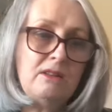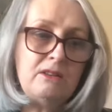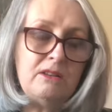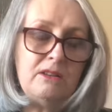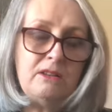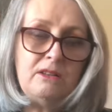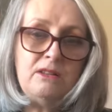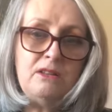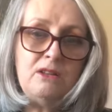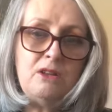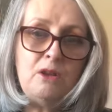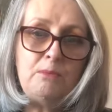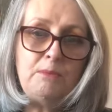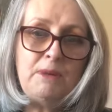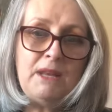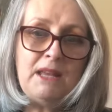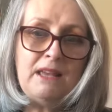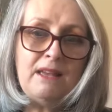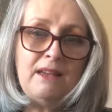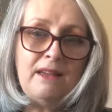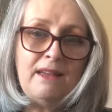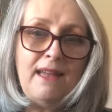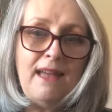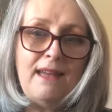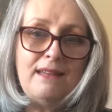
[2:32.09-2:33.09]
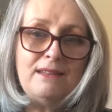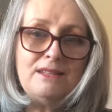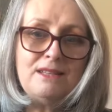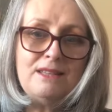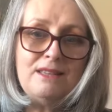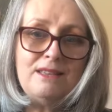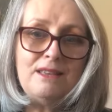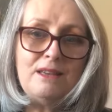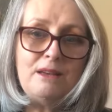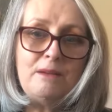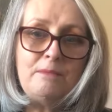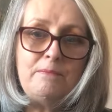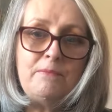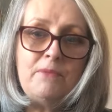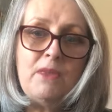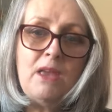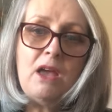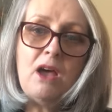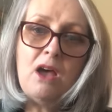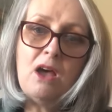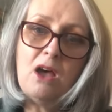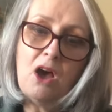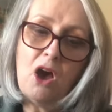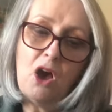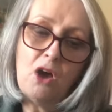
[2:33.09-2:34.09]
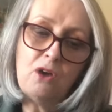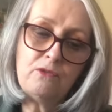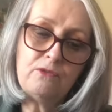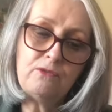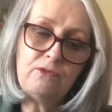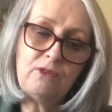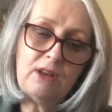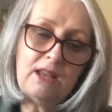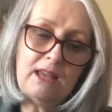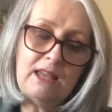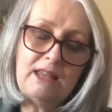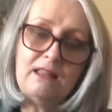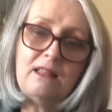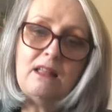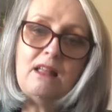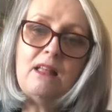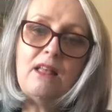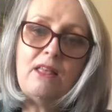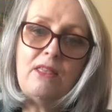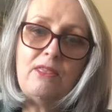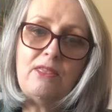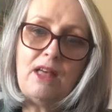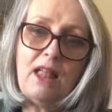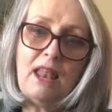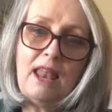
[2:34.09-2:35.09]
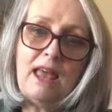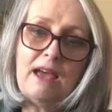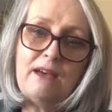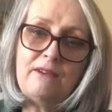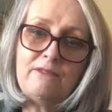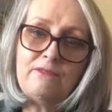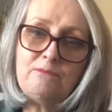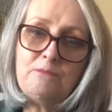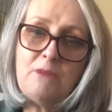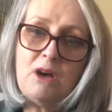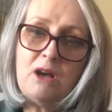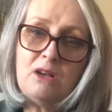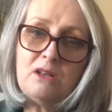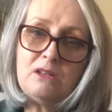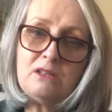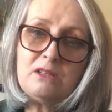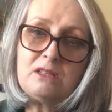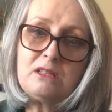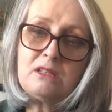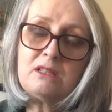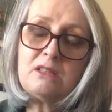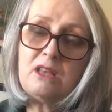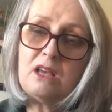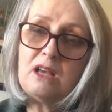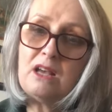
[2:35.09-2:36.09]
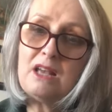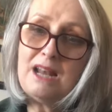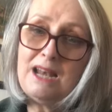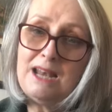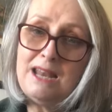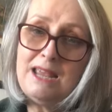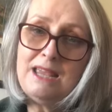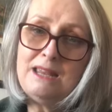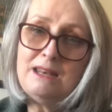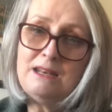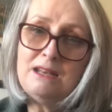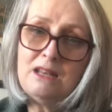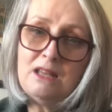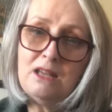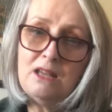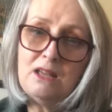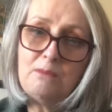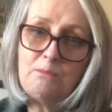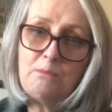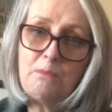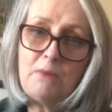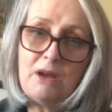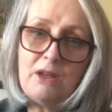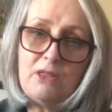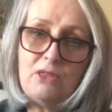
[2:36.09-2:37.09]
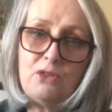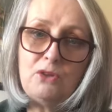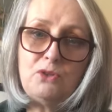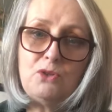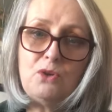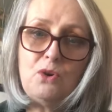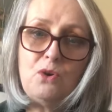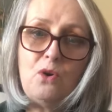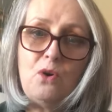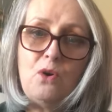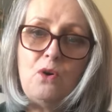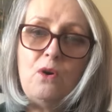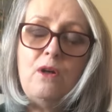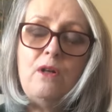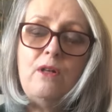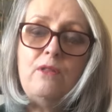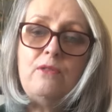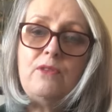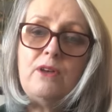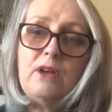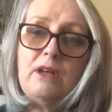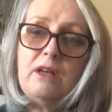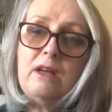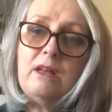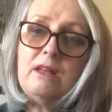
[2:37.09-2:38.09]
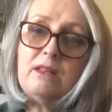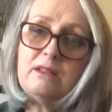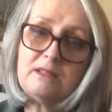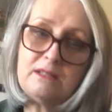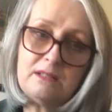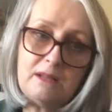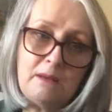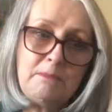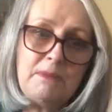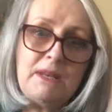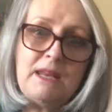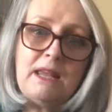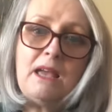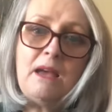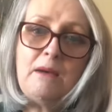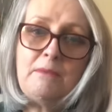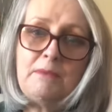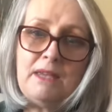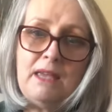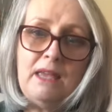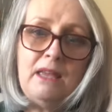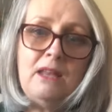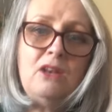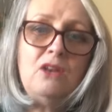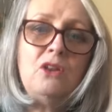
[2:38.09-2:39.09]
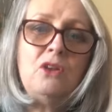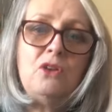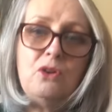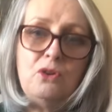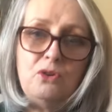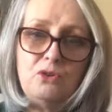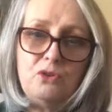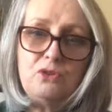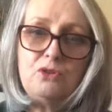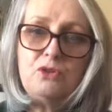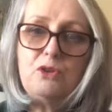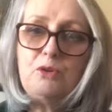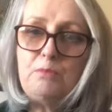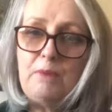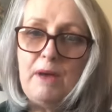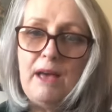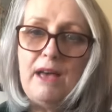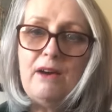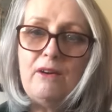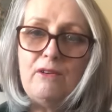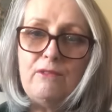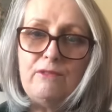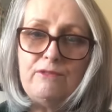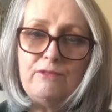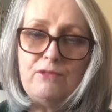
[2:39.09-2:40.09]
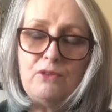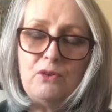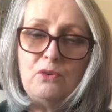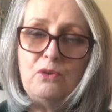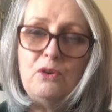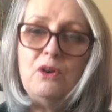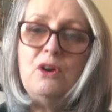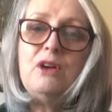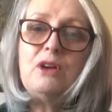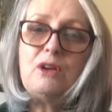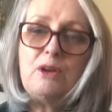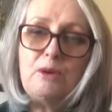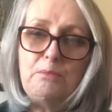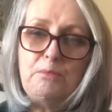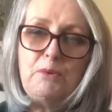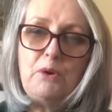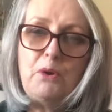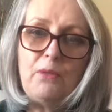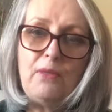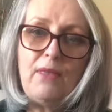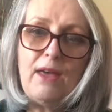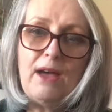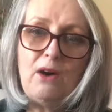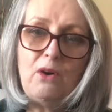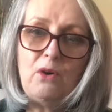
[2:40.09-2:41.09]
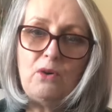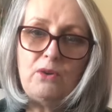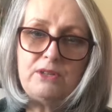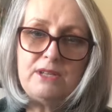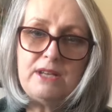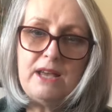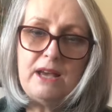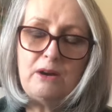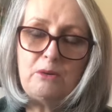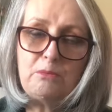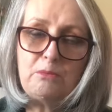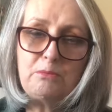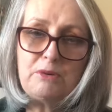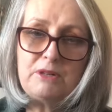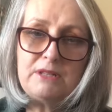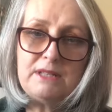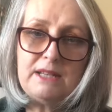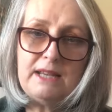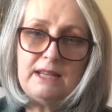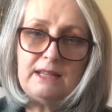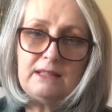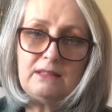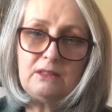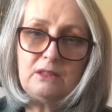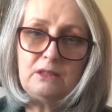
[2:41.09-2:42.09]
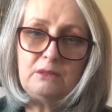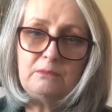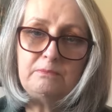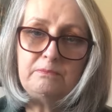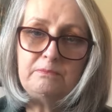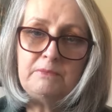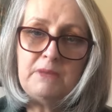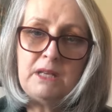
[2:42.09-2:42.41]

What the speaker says: nobody can get to them, hopefully they'll have masks that are clean by the door, that somebody coming in who's super helpful can put that on to help protect them.